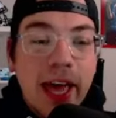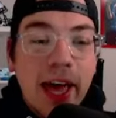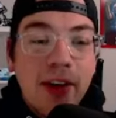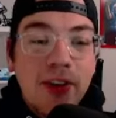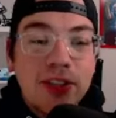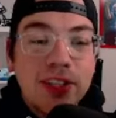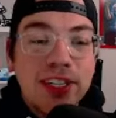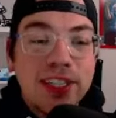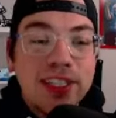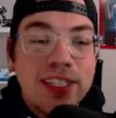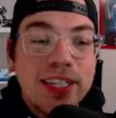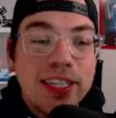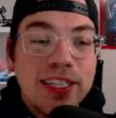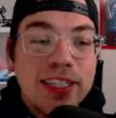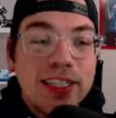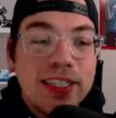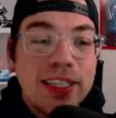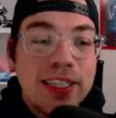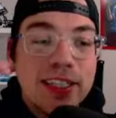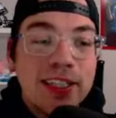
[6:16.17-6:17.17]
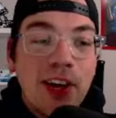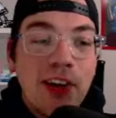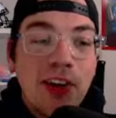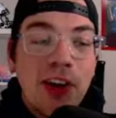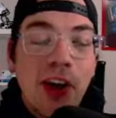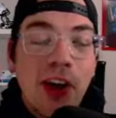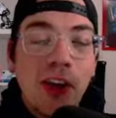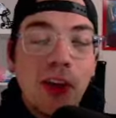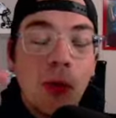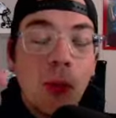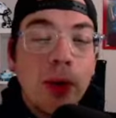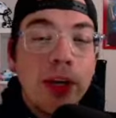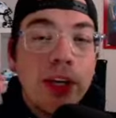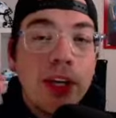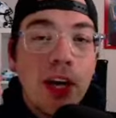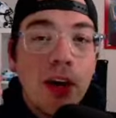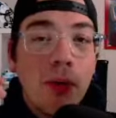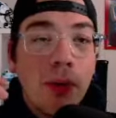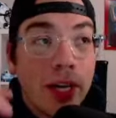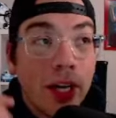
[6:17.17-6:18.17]
to $6,600
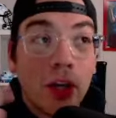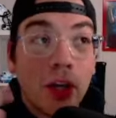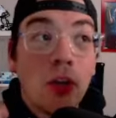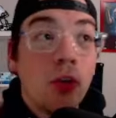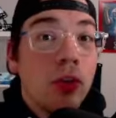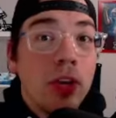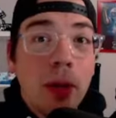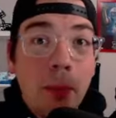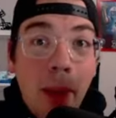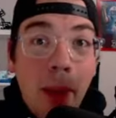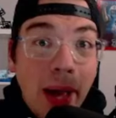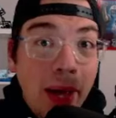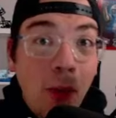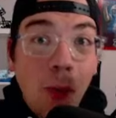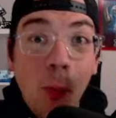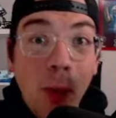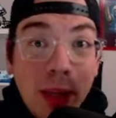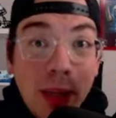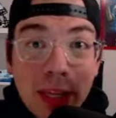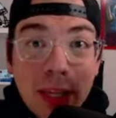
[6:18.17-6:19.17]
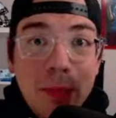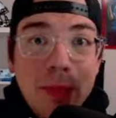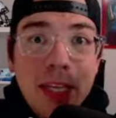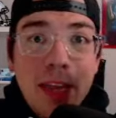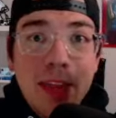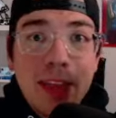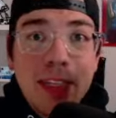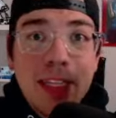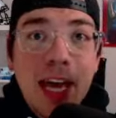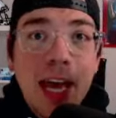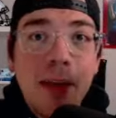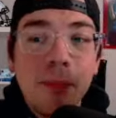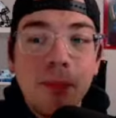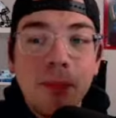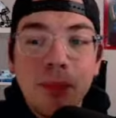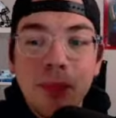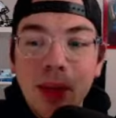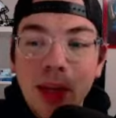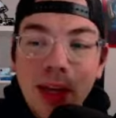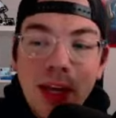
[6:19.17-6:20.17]
window, including Mike Williams at the top,
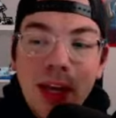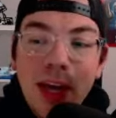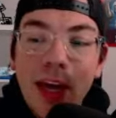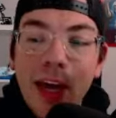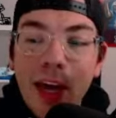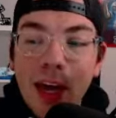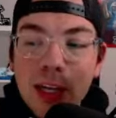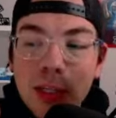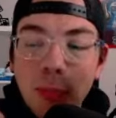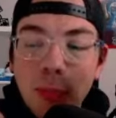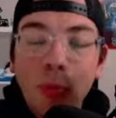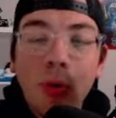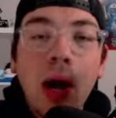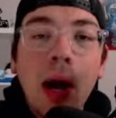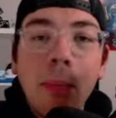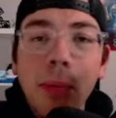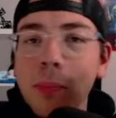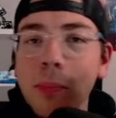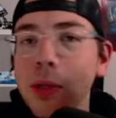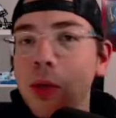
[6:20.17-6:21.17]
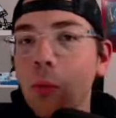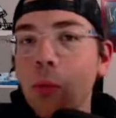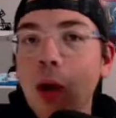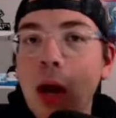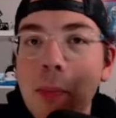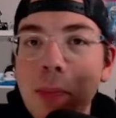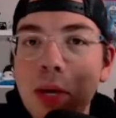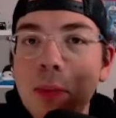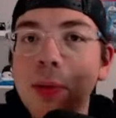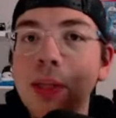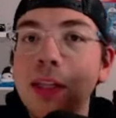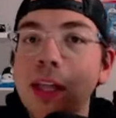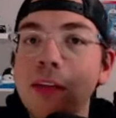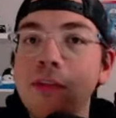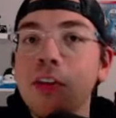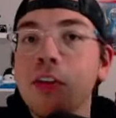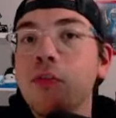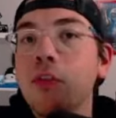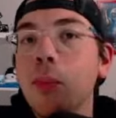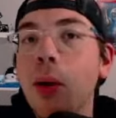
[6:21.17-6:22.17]
is probably where I'm going to be
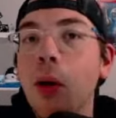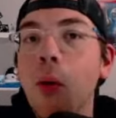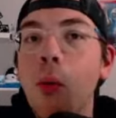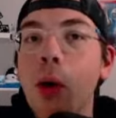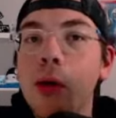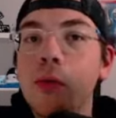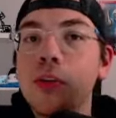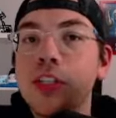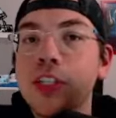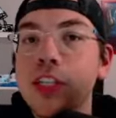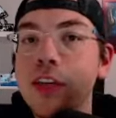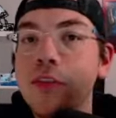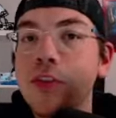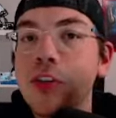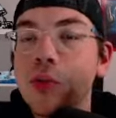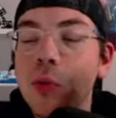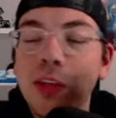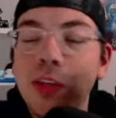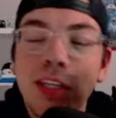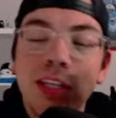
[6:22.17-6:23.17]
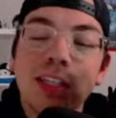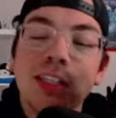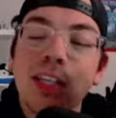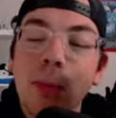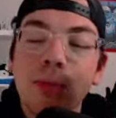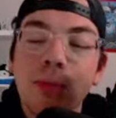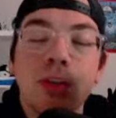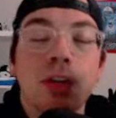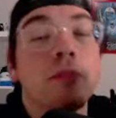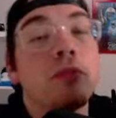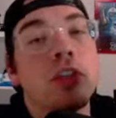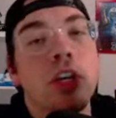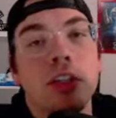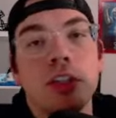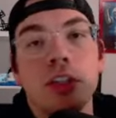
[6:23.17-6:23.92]
living for my wide receivers, with the exception of Justin